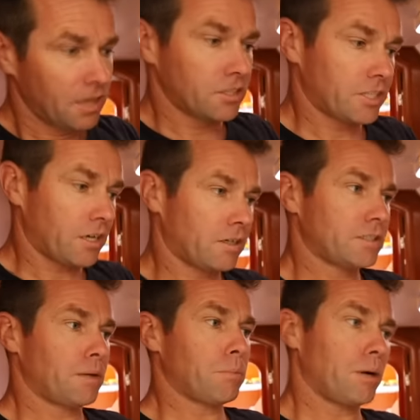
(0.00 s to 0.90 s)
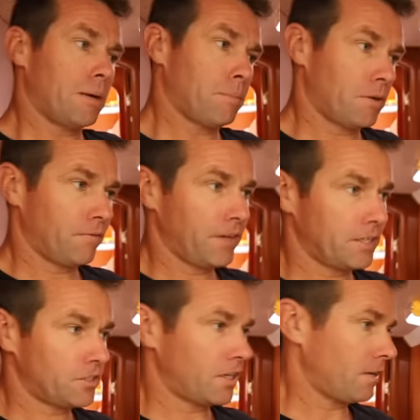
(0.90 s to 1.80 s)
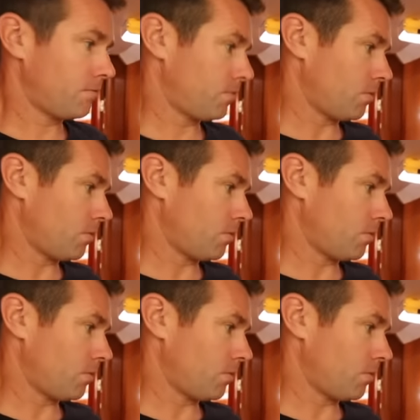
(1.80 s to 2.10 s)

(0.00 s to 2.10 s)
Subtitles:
shower, sump pump, or VHF,